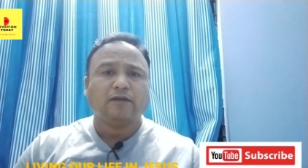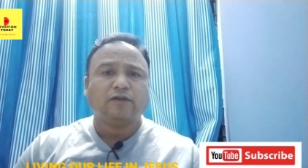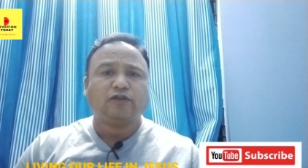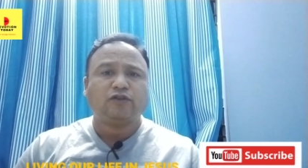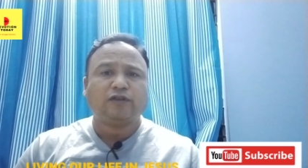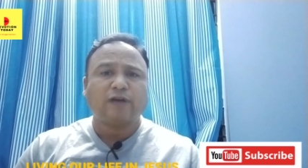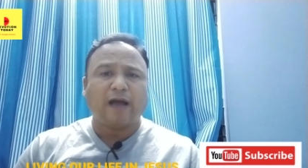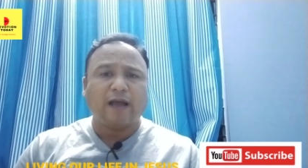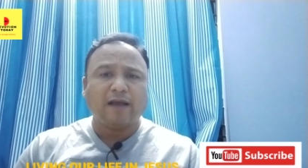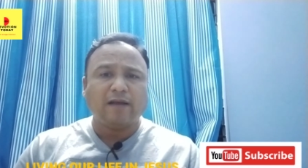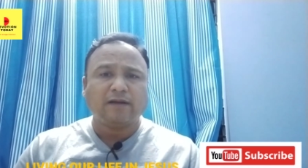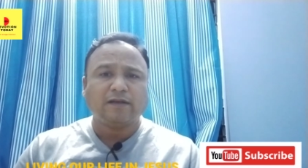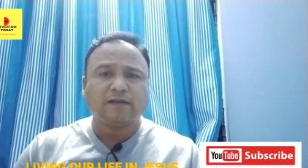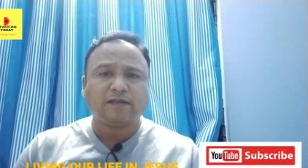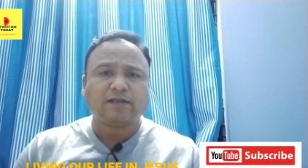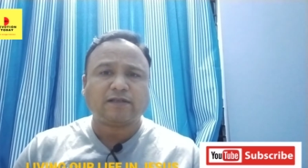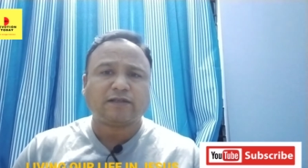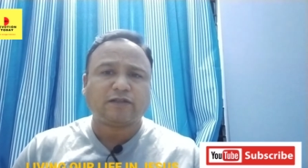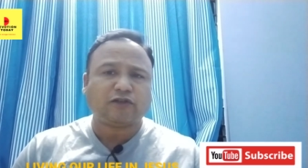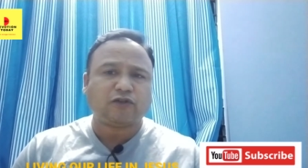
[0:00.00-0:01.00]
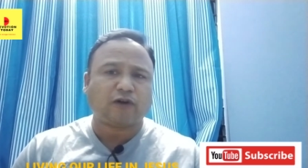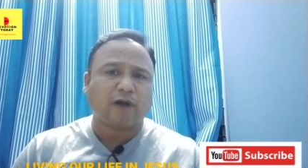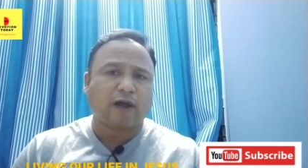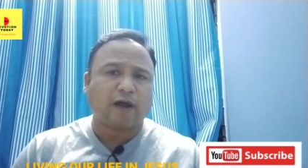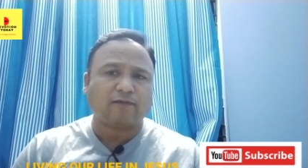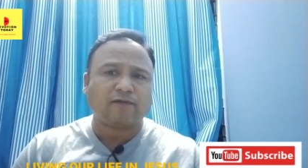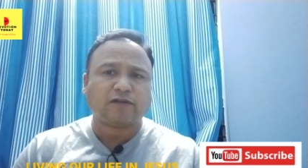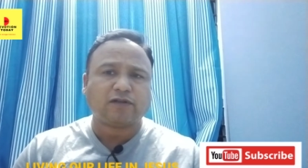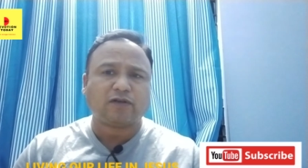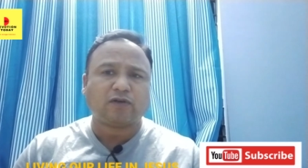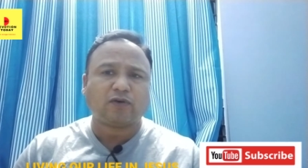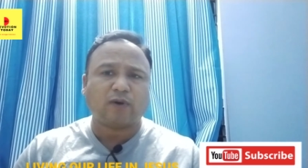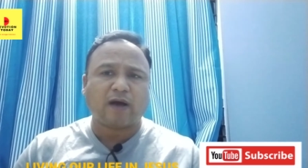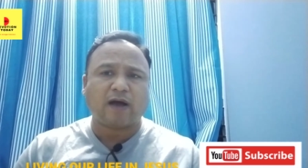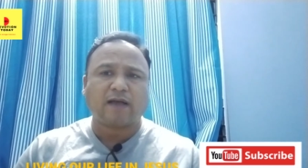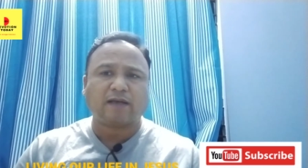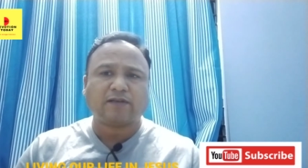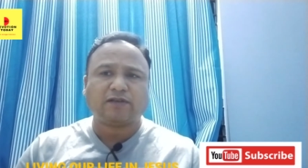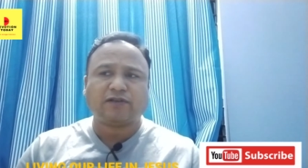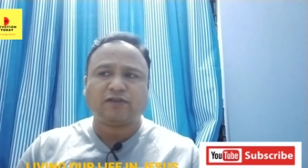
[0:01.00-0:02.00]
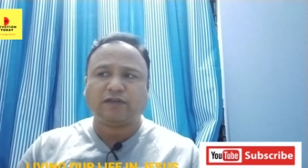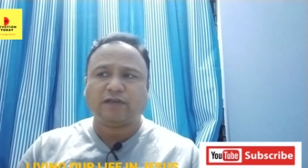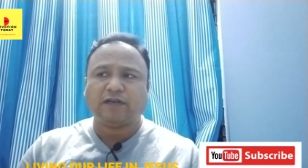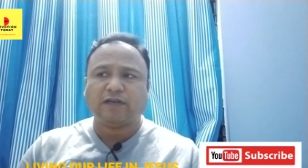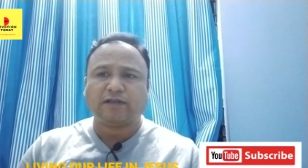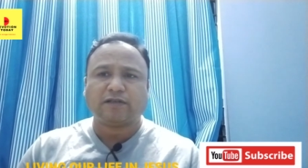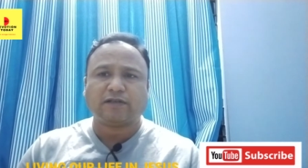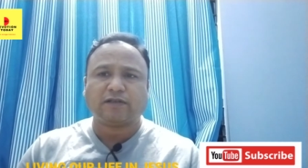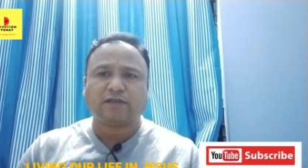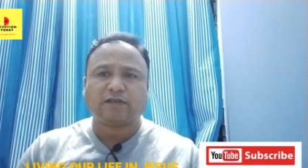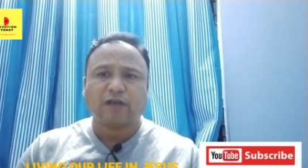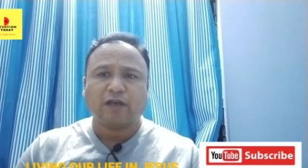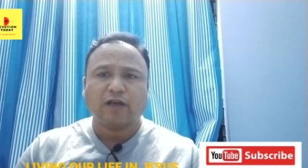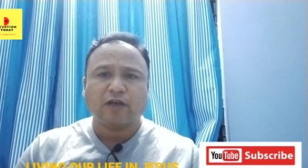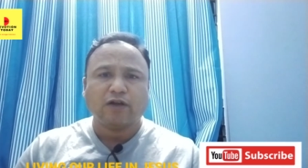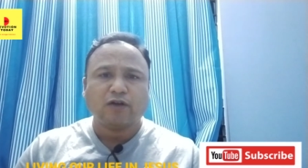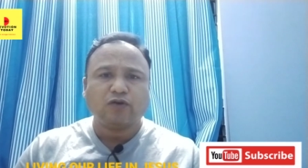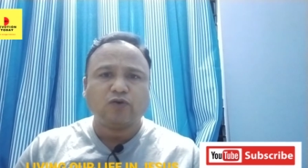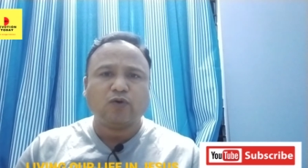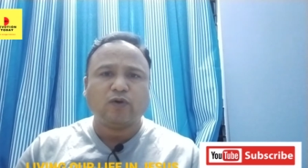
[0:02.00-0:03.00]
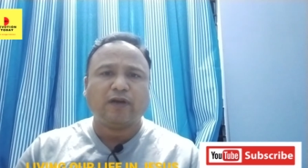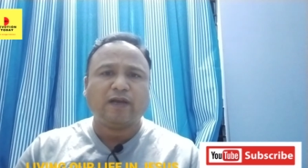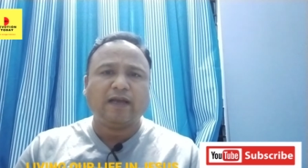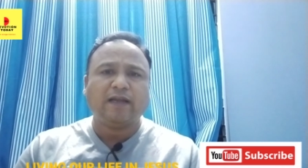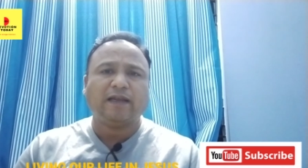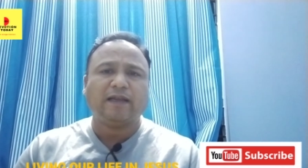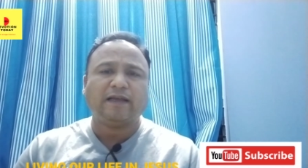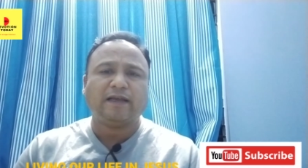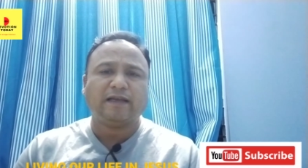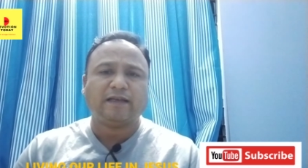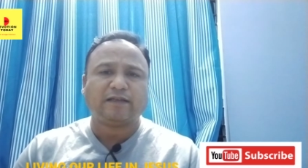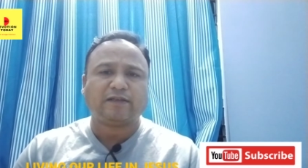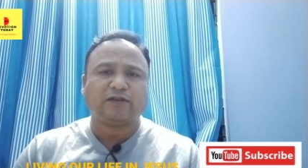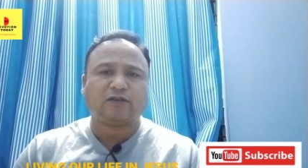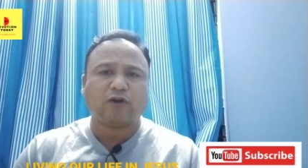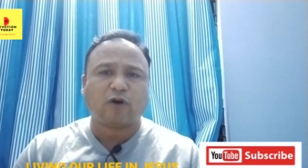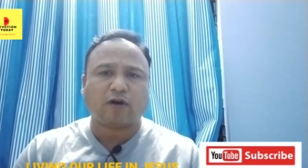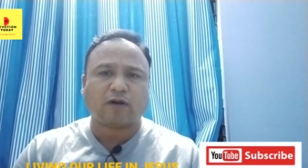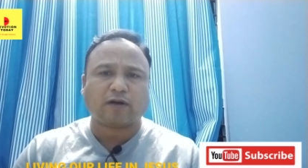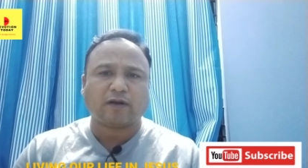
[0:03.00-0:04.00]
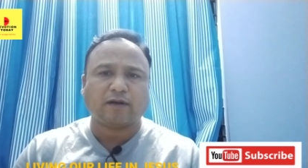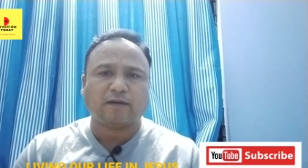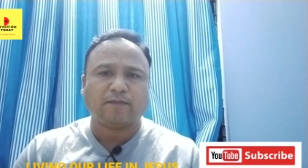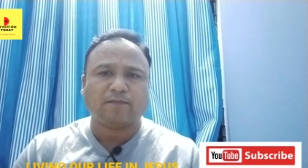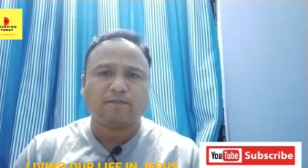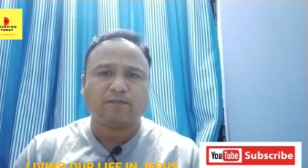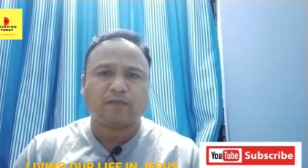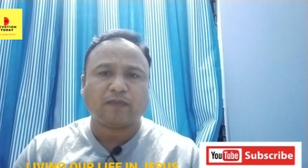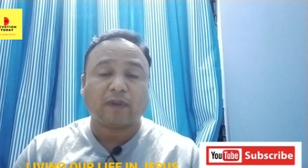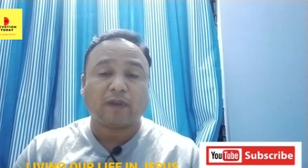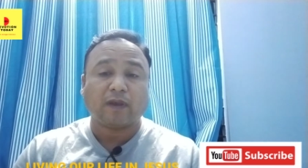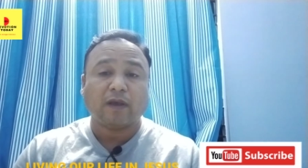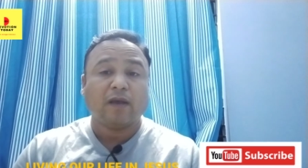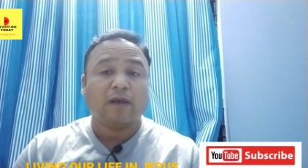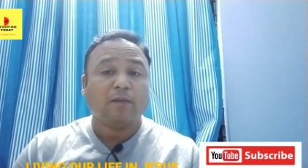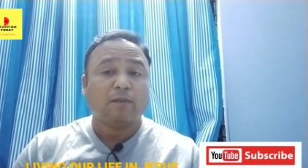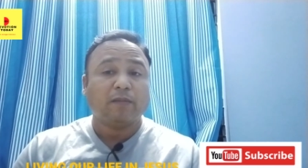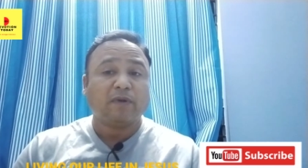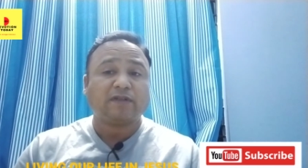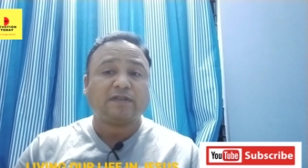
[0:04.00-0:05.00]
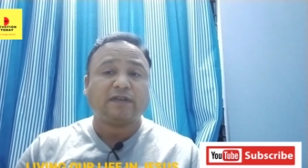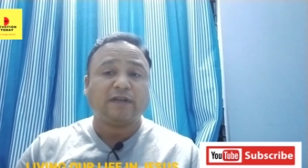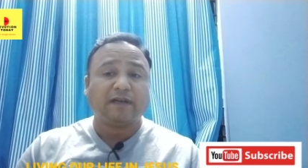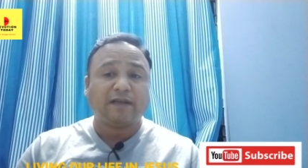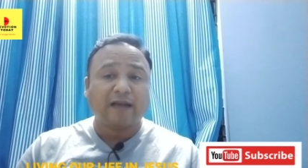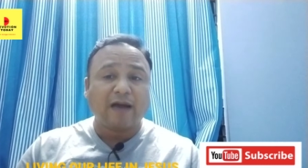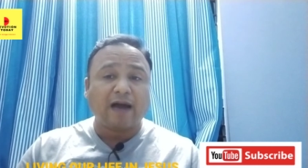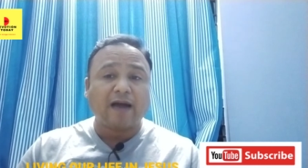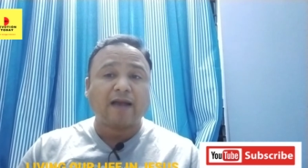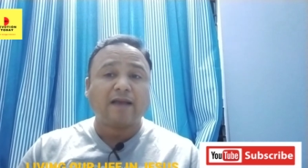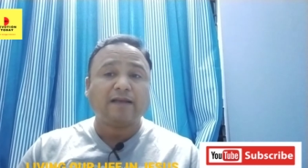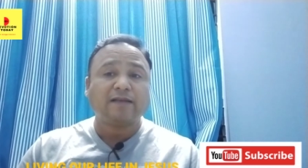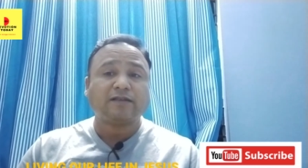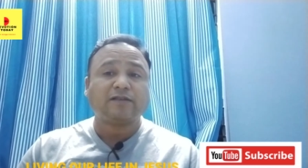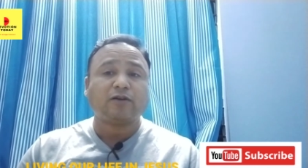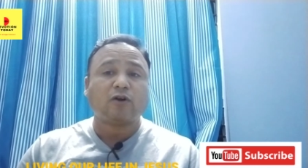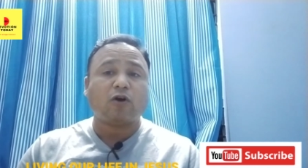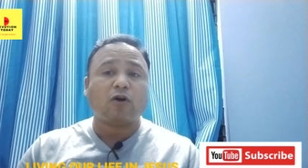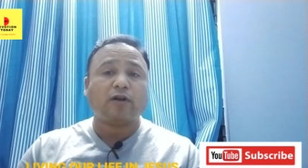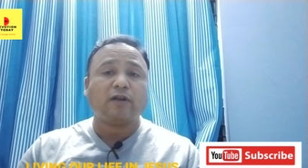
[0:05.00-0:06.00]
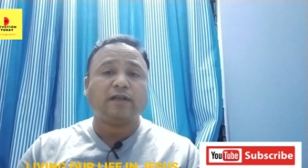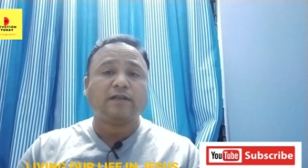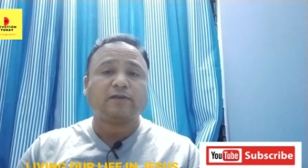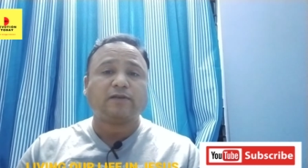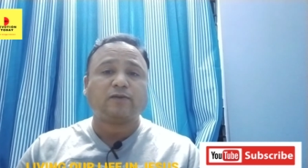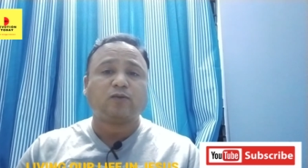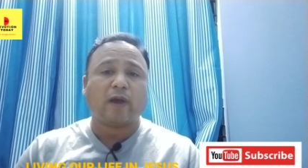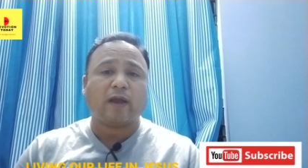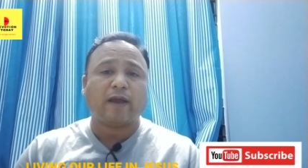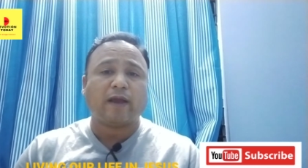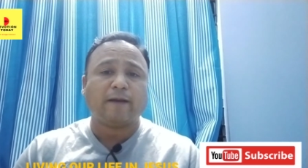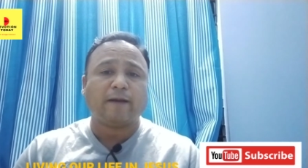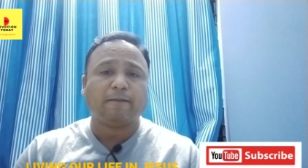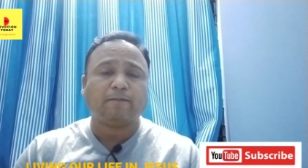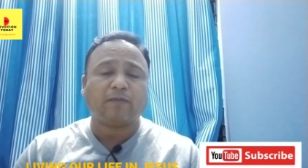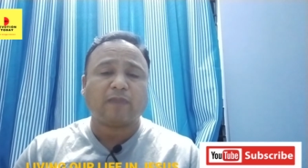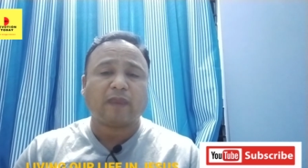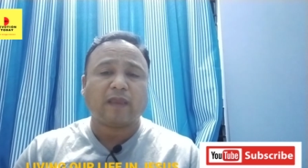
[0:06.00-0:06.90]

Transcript: Jairus travels to ask Jesus to heal his daughter, but she dies on his way.